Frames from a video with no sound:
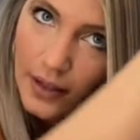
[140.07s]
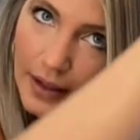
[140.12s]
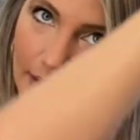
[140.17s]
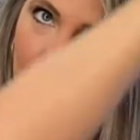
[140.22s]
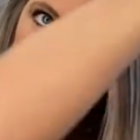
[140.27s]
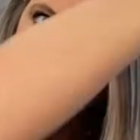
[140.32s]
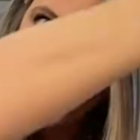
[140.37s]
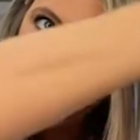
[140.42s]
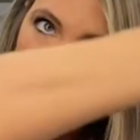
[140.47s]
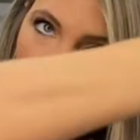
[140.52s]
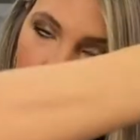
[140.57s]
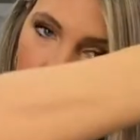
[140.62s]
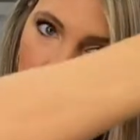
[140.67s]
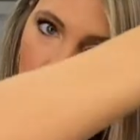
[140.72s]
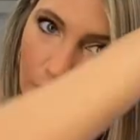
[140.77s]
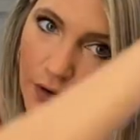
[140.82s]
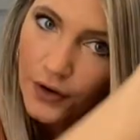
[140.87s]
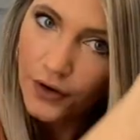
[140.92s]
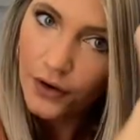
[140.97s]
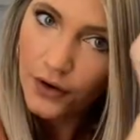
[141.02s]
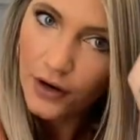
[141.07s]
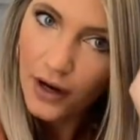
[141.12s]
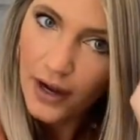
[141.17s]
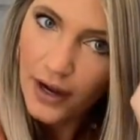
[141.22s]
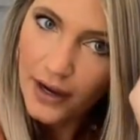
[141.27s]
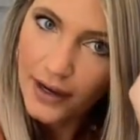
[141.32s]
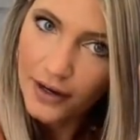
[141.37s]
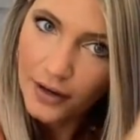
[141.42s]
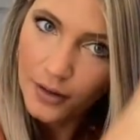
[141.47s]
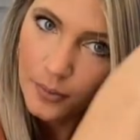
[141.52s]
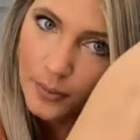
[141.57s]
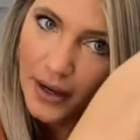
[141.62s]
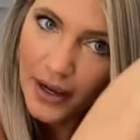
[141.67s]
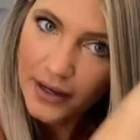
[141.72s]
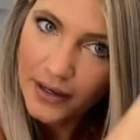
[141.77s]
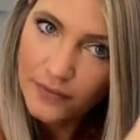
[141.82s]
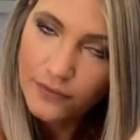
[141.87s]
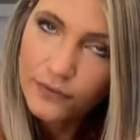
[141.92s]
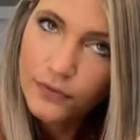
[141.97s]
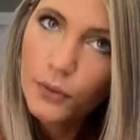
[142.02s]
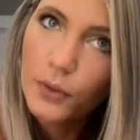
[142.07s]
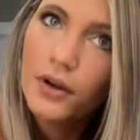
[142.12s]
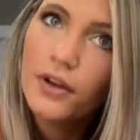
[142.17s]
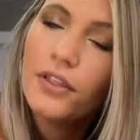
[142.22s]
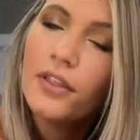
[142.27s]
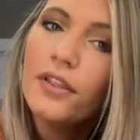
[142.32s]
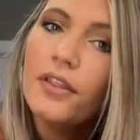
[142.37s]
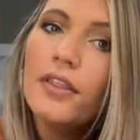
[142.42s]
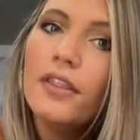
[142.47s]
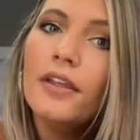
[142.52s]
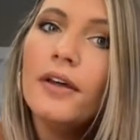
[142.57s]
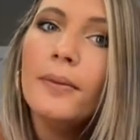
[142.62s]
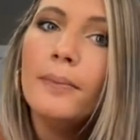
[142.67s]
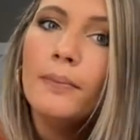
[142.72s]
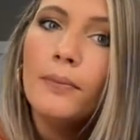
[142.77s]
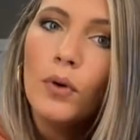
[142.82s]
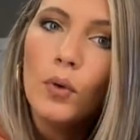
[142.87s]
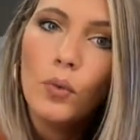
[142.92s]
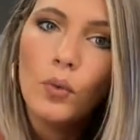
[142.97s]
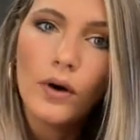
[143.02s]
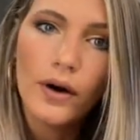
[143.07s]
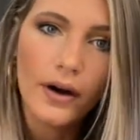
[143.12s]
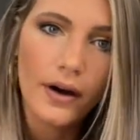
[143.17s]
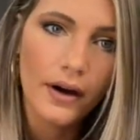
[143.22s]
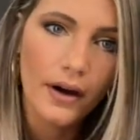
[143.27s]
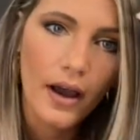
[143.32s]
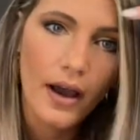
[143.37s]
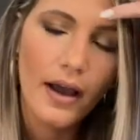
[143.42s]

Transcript: move your iron back and forth, the more